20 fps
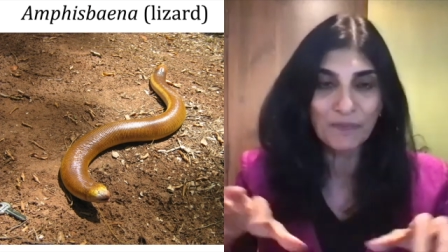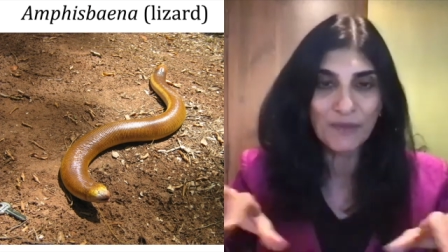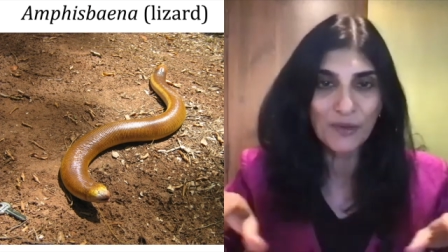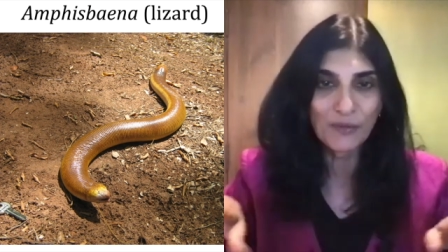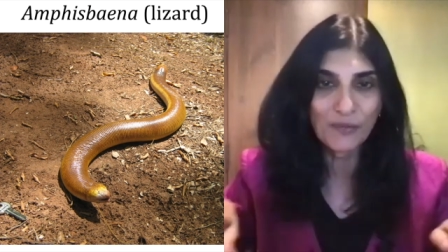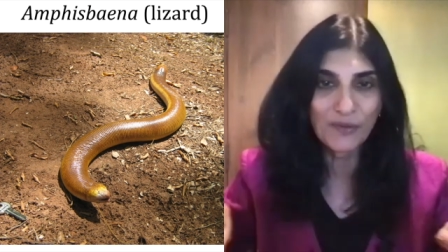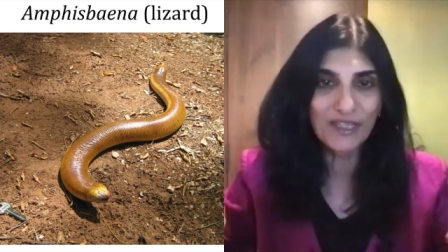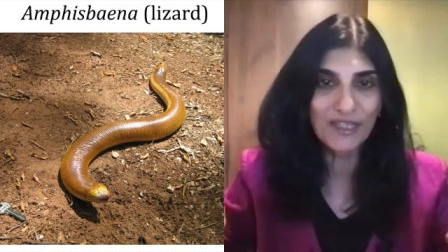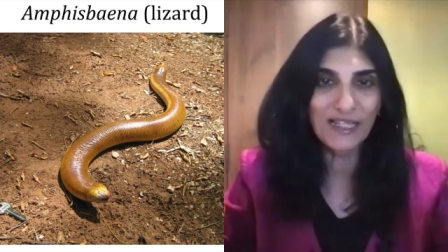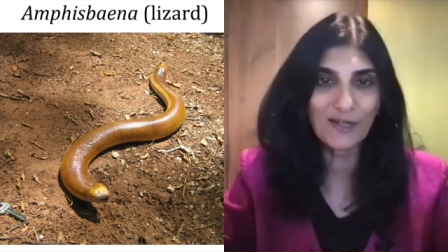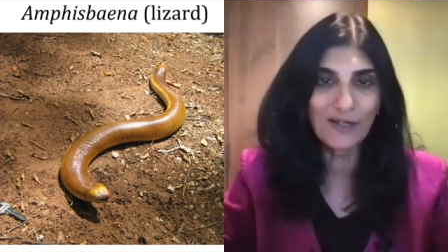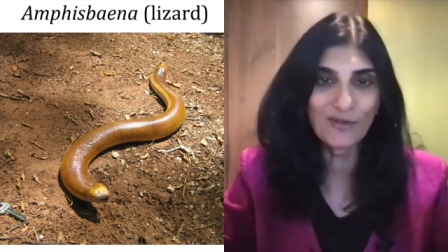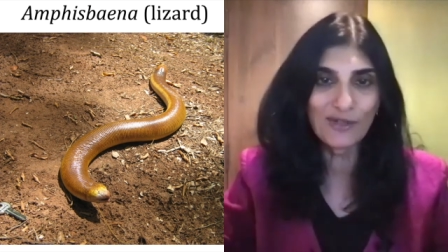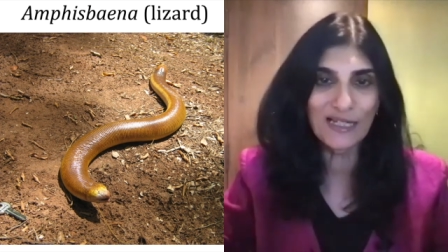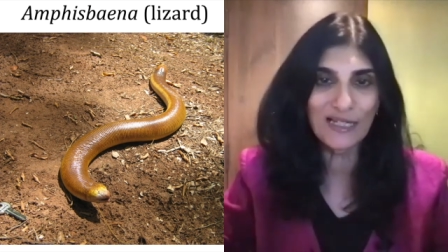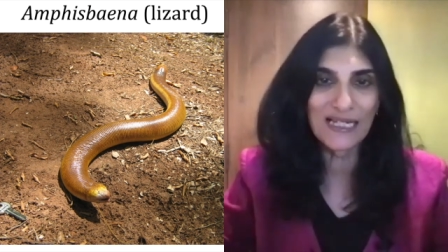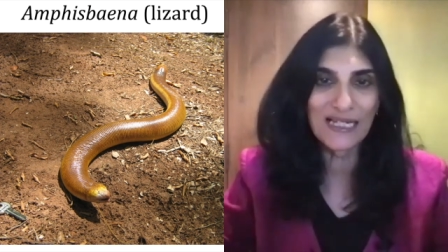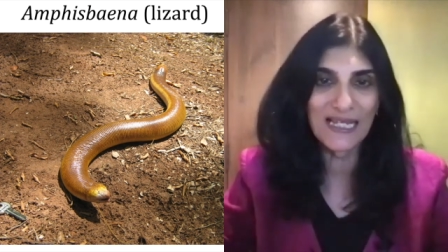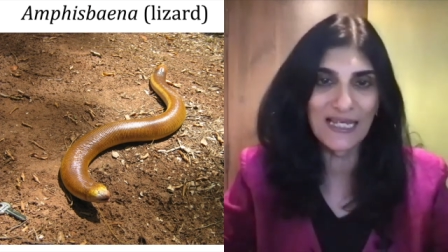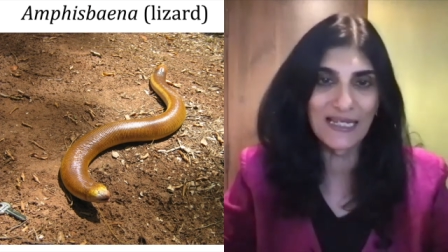without
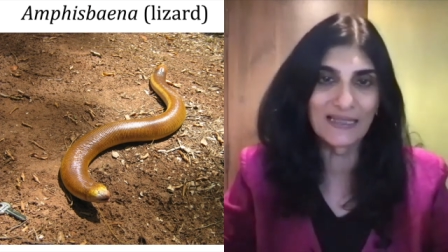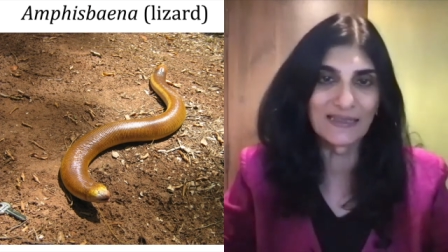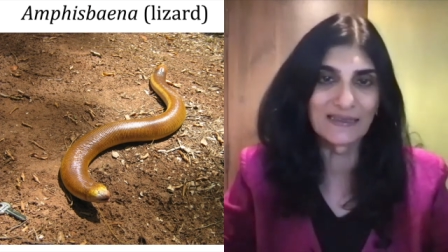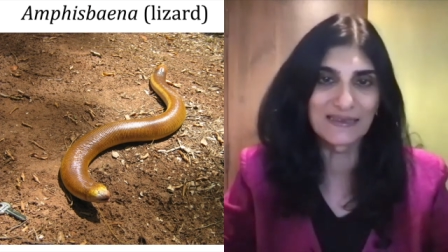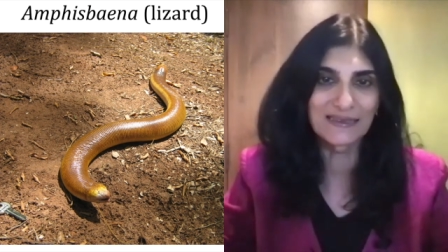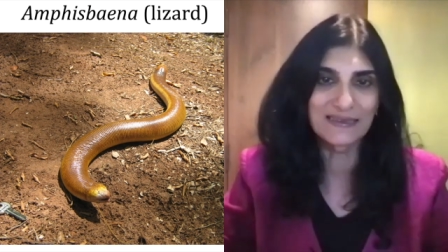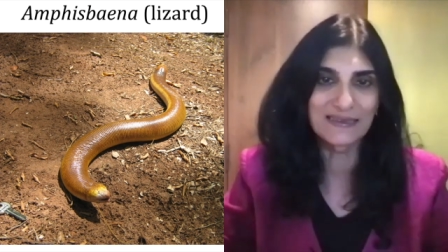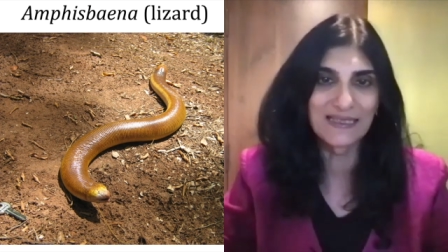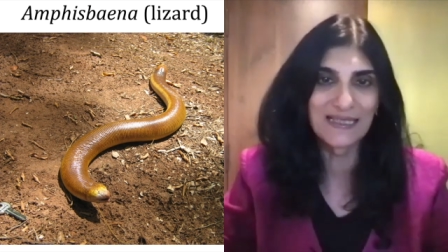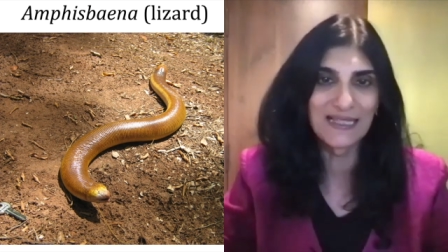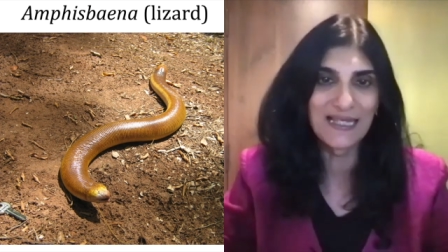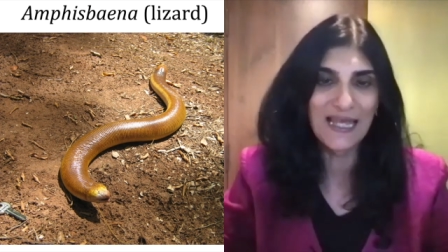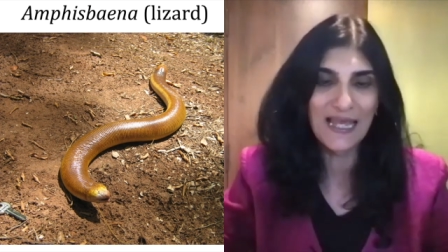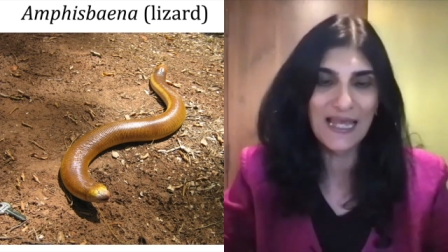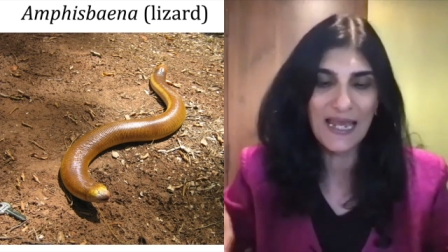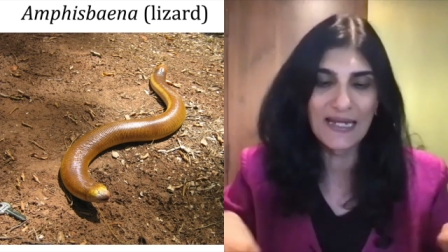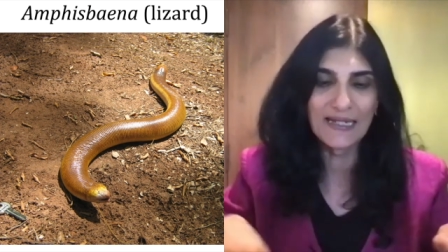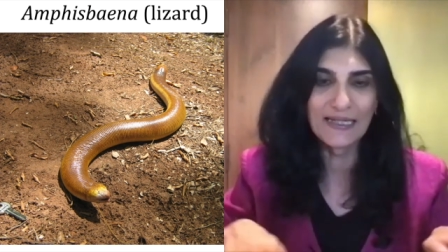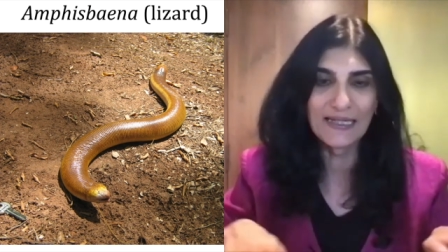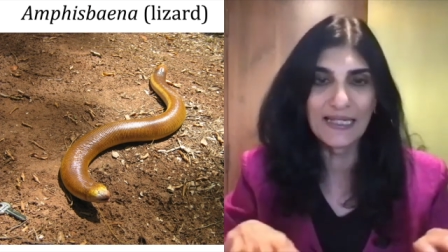legs
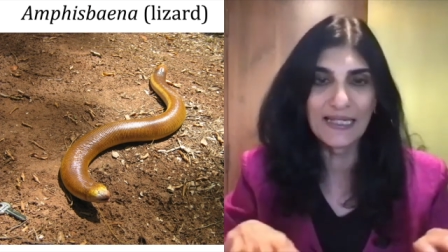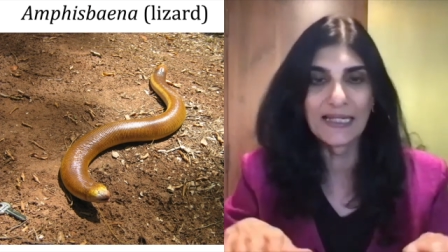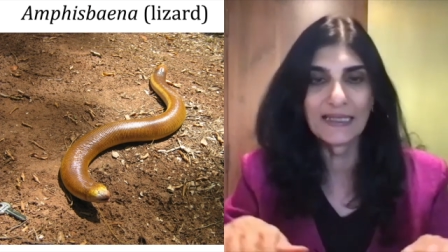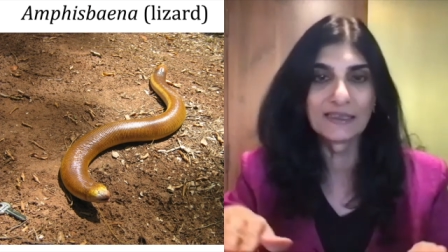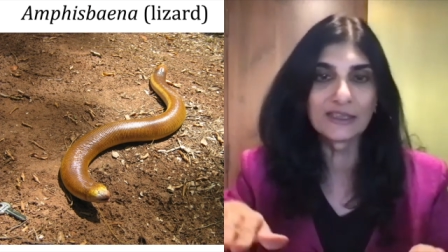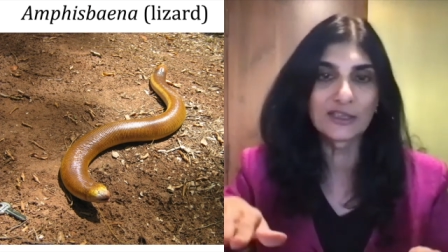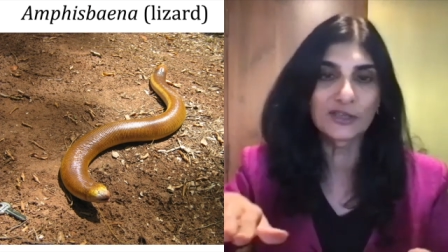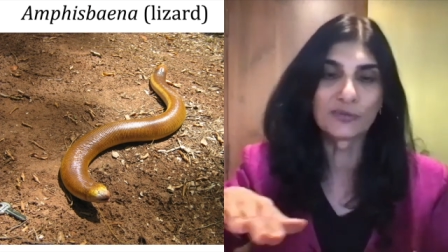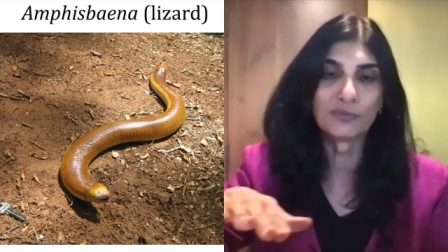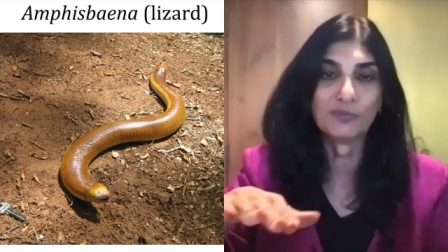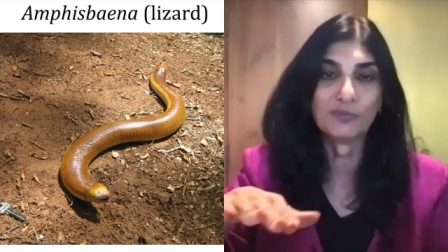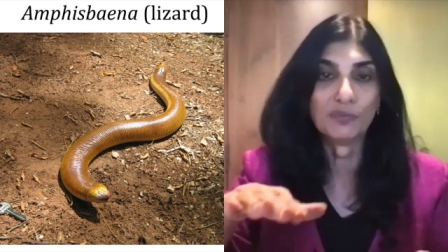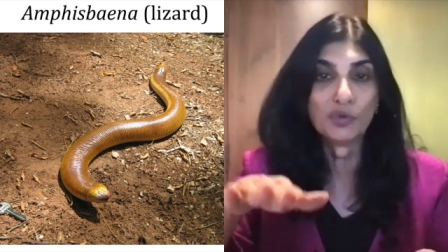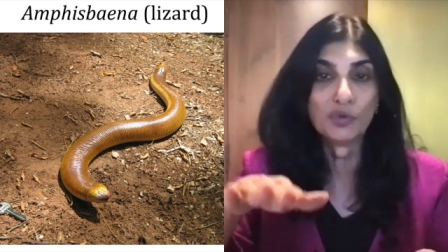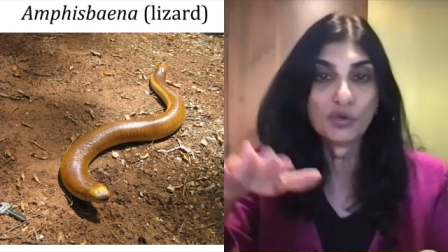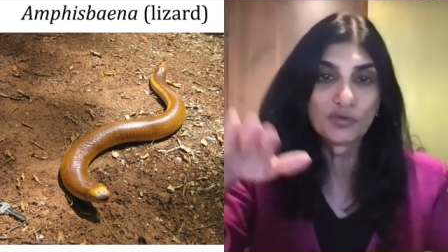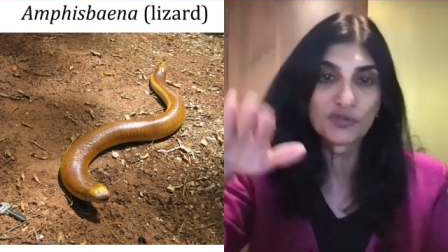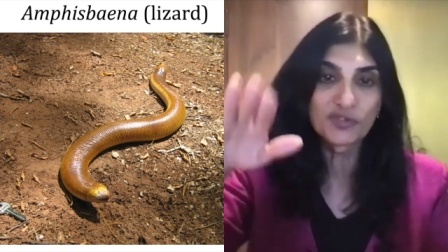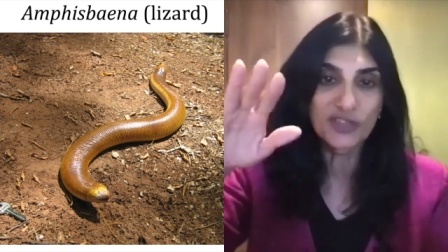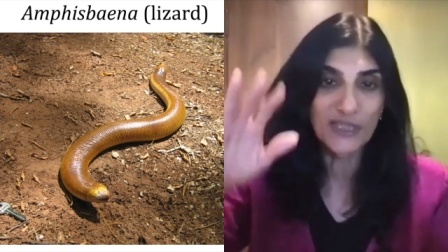and hence
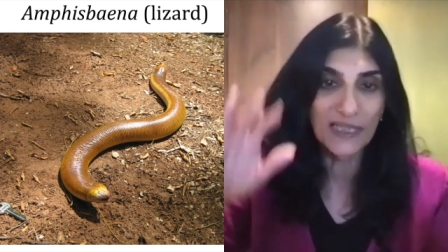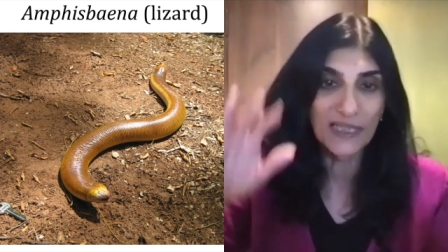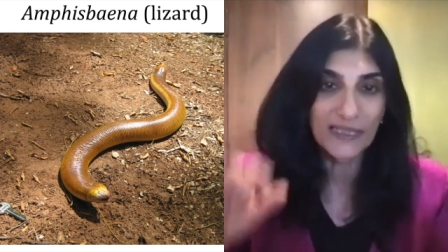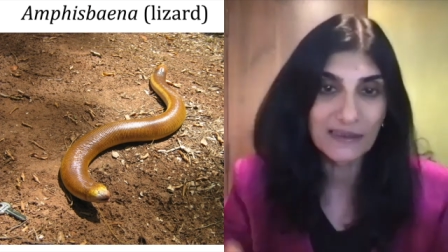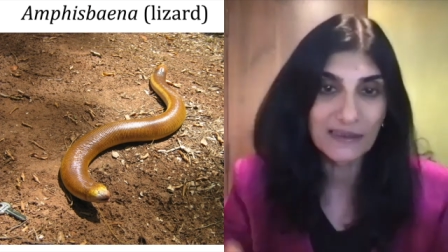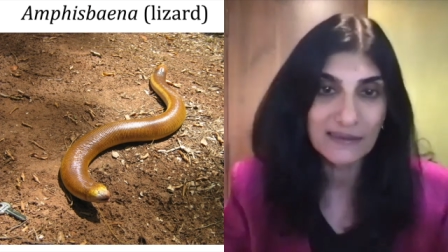moves like a